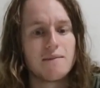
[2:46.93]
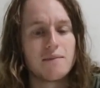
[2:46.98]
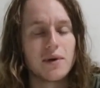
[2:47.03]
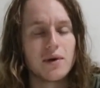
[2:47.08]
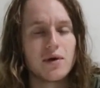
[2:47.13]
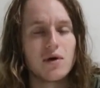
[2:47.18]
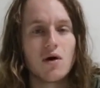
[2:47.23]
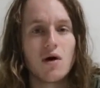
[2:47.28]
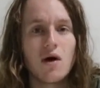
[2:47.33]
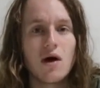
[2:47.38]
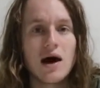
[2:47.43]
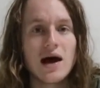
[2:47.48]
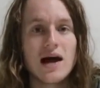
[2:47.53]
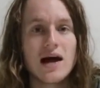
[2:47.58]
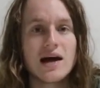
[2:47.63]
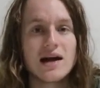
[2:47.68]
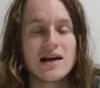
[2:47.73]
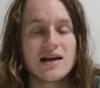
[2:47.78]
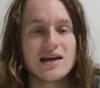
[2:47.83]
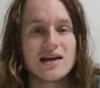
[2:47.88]
but I
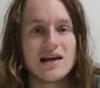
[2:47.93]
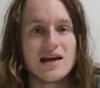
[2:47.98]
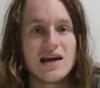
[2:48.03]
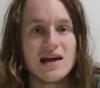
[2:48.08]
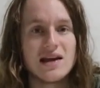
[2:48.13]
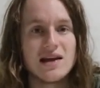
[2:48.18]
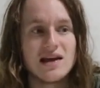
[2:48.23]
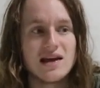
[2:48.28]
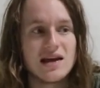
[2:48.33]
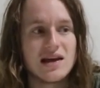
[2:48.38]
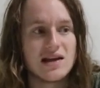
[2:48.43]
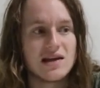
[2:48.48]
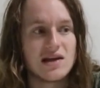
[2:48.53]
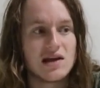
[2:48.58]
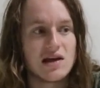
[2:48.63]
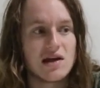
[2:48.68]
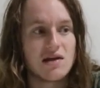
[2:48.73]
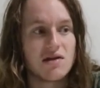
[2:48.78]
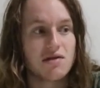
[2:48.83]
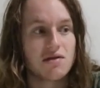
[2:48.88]
had a kid in
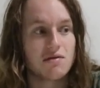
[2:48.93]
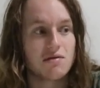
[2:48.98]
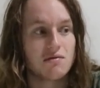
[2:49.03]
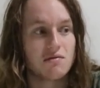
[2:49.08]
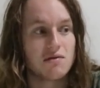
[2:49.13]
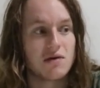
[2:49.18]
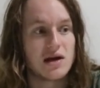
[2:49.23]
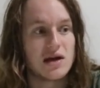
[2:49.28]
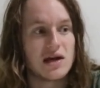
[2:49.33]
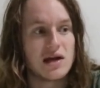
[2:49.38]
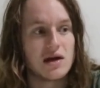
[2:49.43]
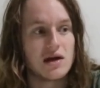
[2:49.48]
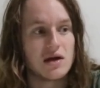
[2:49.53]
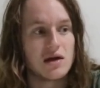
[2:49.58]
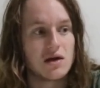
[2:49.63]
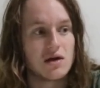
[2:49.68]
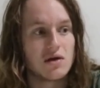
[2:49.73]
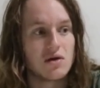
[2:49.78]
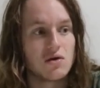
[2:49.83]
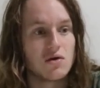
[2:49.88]
year three
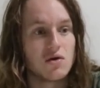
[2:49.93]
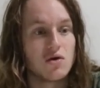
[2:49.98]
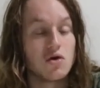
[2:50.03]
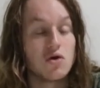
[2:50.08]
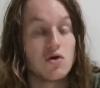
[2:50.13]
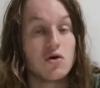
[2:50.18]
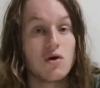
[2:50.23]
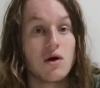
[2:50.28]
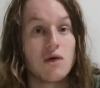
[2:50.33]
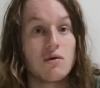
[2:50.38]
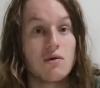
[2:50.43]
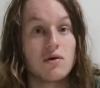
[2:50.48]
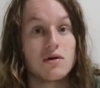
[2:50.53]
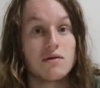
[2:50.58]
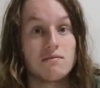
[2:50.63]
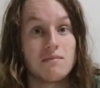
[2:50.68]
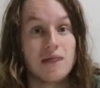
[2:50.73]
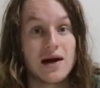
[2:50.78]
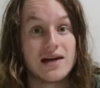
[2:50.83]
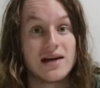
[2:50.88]
who I
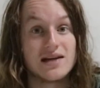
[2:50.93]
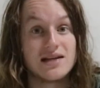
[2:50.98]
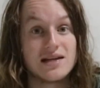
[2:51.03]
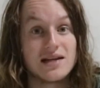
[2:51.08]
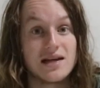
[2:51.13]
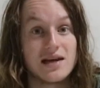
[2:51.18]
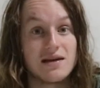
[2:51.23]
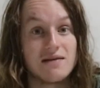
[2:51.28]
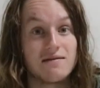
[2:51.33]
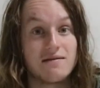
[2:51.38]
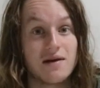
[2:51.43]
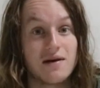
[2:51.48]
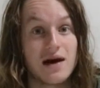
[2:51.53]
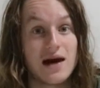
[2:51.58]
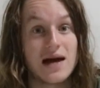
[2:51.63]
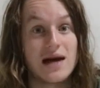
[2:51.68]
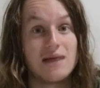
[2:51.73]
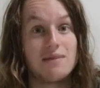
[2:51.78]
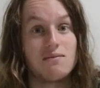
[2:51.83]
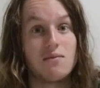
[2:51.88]
was made to give
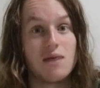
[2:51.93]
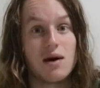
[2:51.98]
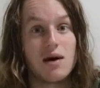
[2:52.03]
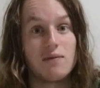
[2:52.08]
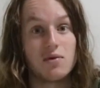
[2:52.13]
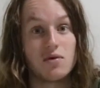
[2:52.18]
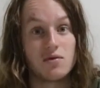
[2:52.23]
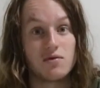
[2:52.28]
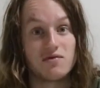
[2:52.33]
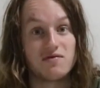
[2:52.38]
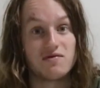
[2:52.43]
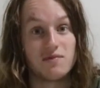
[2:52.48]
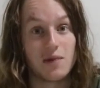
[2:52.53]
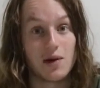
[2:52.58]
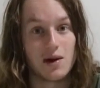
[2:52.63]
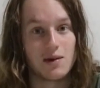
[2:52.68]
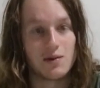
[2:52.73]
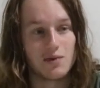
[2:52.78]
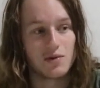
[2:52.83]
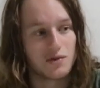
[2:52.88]
a My Book of
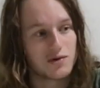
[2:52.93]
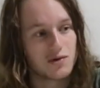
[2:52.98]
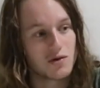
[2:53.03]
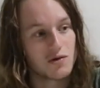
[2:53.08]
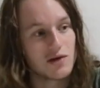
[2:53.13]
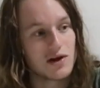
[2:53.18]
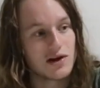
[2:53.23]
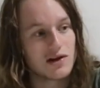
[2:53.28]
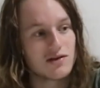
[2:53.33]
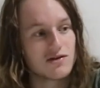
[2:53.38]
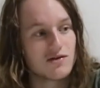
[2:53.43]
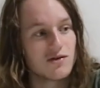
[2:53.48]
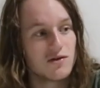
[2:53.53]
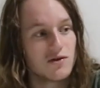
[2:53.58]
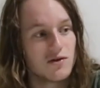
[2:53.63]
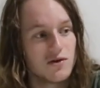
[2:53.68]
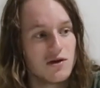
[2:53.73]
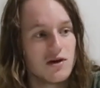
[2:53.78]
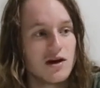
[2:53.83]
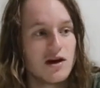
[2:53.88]
Bible Stories
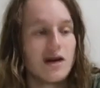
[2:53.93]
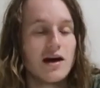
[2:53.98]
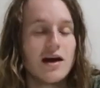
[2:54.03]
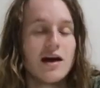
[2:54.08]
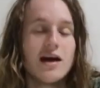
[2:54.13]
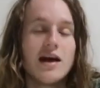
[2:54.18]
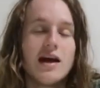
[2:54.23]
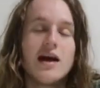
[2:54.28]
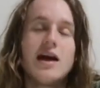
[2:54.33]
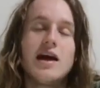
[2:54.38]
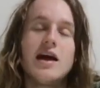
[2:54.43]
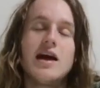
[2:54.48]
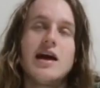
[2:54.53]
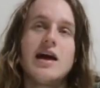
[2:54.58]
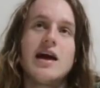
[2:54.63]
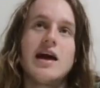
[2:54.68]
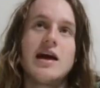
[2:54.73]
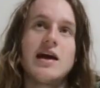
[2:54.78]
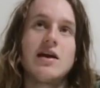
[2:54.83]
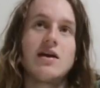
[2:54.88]
to,
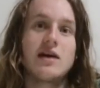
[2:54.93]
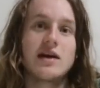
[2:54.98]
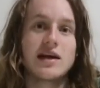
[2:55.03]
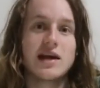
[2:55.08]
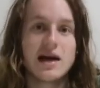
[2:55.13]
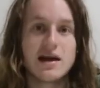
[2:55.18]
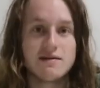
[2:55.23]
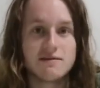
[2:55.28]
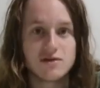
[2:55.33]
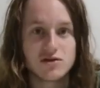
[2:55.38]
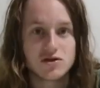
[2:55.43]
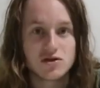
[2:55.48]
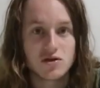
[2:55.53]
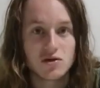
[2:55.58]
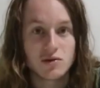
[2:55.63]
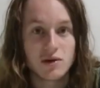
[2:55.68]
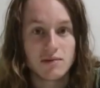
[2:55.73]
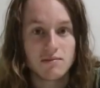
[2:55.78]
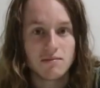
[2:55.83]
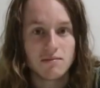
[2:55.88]
and I gave it
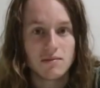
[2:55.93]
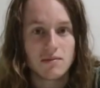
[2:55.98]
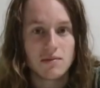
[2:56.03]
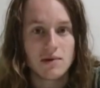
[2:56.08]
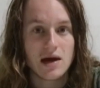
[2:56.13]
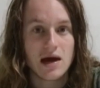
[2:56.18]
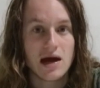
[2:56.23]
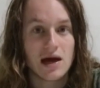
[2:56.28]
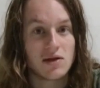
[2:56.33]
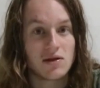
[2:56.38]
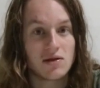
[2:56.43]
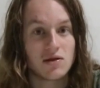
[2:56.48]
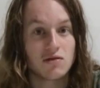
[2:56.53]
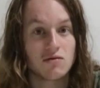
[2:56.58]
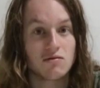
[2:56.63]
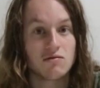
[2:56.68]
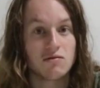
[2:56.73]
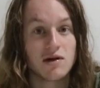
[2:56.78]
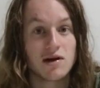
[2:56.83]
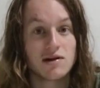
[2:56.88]
to him, and
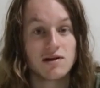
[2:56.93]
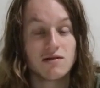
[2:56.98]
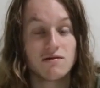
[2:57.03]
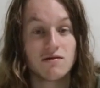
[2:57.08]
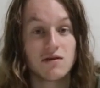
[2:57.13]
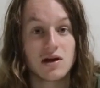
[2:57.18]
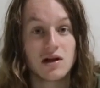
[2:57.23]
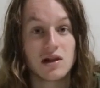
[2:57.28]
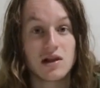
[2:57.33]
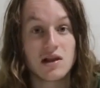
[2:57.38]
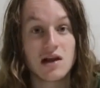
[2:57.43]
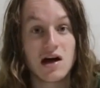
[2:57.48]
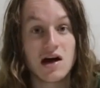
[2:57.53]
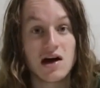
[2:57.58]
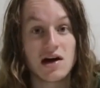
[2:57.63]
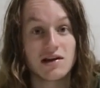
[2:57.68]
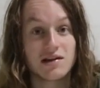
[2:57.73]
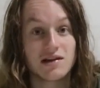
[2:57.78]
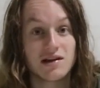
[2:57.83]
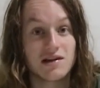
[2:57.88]
the rest of the
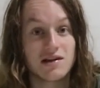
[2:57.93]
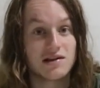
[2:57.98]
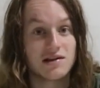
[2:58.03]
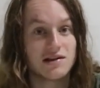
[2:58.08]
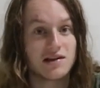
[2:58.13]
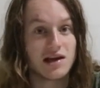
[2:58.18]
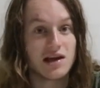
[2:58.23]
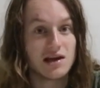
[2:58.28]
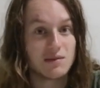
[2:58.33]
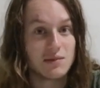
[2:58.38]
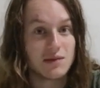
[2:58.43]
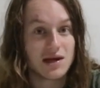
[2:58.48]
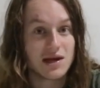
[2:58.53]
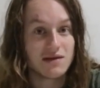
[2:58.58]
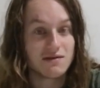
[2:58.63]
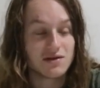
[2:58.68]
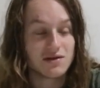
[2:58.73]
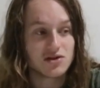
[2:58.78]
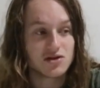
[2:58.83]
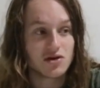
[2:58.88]
class seen me
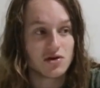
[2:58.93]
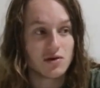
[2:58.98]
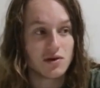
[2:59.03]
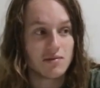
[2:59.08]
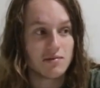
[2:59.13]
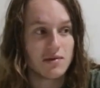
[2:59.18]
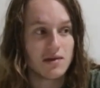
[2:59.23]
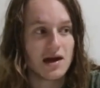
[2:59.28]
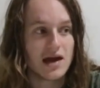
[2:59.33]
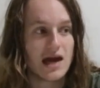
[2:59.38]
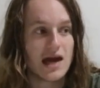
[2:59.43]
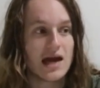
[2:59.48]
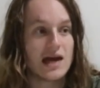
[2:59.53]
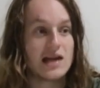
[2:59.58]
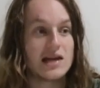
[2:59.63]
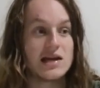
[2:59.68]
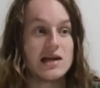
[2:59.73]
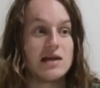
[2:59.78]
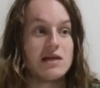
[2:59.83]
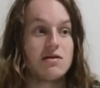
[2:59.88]
give it to him,
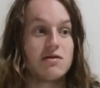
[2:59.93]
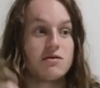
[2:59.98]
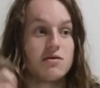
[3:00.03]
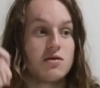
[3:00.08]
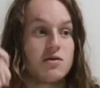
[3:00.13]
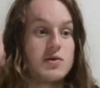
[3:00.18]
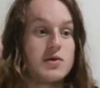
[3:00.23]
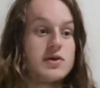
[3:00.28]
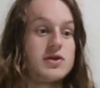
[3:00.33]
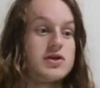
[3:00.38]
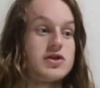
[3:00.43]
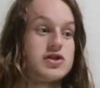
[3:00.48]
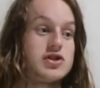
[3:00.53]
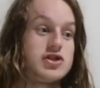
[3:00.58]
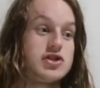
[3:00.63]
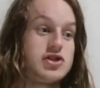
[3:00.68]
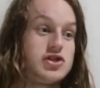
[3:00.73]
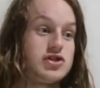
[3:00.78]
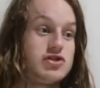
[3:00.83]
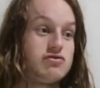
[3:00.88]
and he threw it
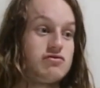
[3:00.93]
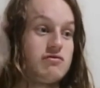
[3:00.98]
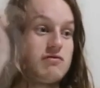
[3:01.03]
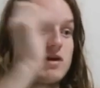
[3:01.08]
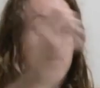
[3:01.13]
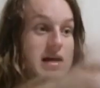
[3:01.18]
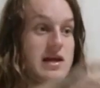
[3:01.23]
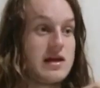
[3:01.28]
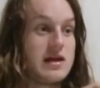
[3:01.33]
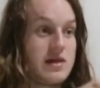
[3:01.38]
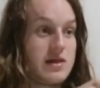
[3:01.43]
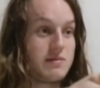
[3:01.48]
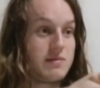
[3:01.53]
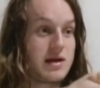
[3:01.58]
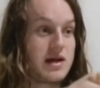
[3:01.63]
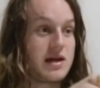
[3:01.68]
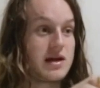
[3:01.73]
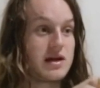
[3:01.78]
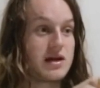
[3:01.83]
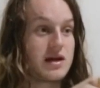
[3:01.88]
straight the
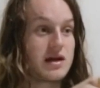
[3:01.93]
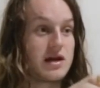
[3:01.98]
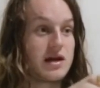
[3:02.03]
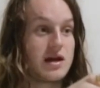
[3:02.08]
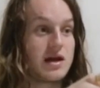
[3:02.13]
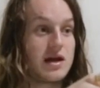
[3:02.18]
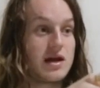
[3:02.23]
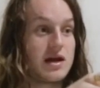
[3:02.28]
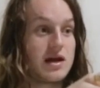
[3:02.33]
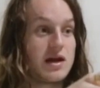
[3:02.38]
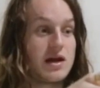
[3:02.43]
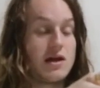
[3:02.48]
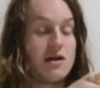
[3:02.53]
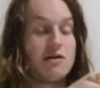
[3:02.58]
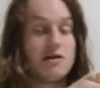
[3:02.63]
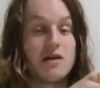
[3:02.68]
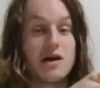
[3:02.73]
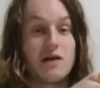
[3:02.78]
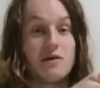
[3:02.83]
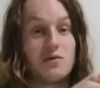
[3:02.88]
bin.
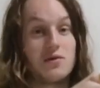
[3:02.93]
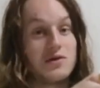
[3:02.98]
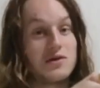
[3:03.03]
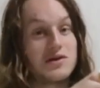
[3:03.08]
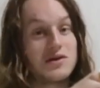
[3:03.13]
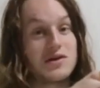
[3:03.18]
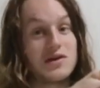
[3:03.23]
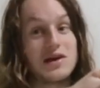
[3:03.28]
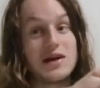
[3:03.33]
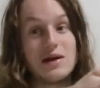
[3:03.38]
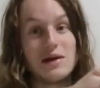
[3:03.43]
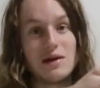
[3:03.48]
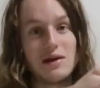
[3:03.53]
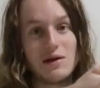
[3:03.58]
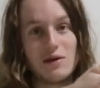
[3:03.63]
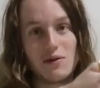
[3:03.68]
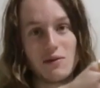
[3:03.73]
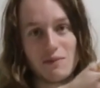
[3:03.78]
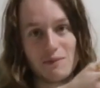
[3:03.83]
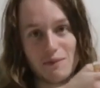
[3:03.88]
That was
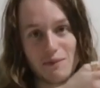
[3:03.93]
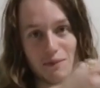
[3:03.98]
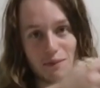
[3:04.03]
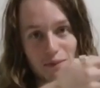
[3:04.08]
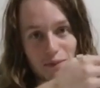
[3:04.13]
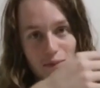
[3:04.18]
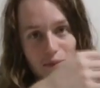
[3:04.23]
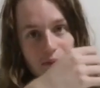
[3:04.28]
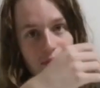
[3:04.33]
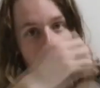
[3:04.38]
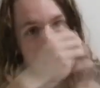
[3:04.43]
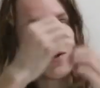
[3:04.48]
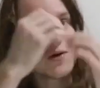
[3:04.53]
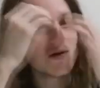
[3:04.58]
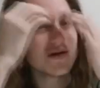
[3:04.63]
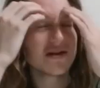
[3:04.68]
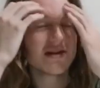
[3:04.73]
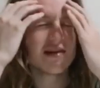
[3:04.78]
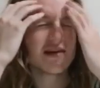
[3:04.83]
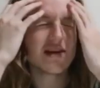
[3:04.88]
the
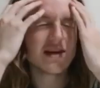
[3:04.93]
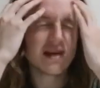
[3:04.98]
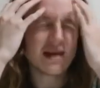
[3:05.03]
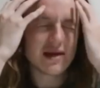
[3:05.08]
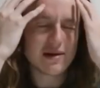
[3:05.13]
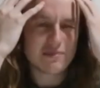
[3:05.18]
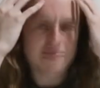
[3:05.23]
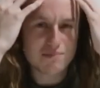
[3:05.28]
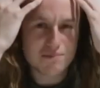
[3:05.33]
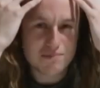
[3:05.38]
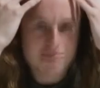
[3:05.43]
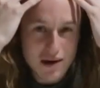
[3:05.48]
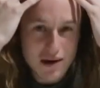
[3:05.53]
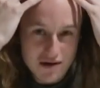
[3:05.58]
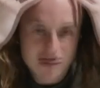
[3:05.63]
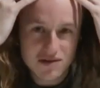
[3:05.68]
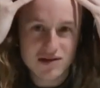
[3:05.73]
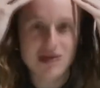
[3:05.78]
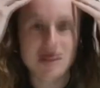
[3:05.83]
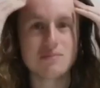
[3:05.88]
most
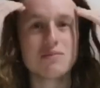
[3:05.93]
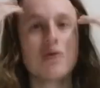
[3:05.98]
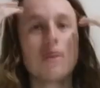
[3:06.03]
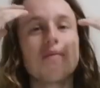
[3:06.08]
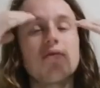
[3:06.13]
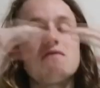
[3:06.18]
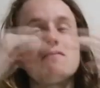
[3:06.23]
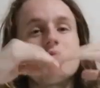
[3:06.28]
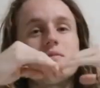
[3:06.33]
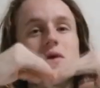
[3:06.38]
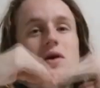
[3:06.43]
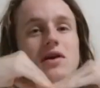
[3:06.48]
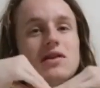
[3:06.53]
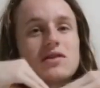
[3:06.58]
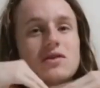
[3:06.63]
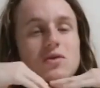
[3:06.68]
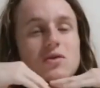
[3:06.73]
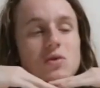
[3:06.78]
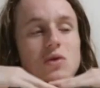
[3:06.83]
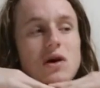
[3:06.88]
embarrassing moment for my
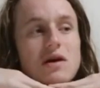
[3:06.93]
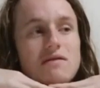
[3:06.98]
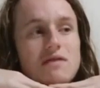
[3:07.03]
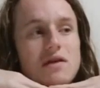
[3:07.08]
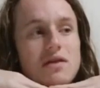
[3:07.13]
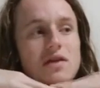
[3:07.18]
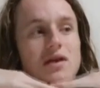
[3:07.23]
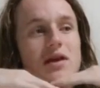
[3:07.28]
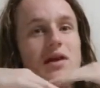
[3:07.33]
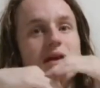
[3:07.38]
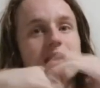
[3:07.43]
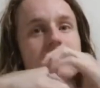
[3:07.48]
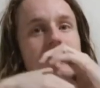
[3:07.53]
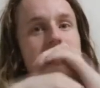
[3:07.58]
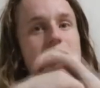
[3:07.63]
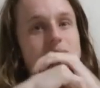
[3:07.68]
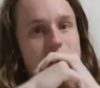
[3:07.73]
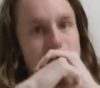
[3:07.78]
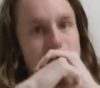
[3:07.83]
school life, I think.